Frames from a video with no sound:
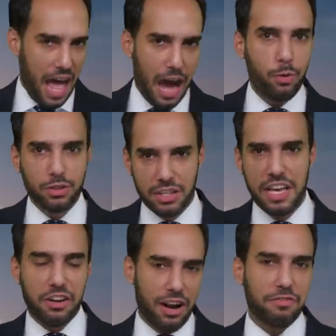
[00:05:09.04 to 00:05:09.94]
Hours
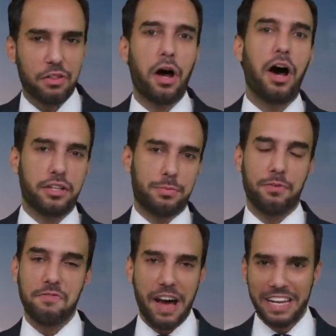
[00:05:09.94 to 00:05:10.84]
later, after the
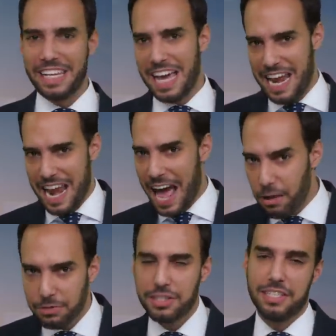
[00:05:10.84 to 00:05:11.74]
hospital finally
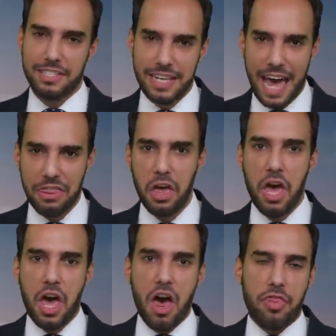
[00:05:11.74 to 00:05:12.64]
announced his death,
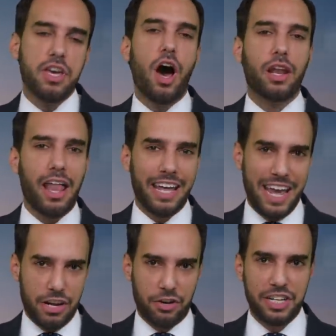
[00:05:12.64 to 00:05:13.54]
the online
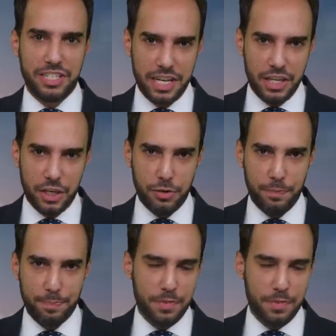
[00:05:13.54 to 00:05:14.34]
anger continued.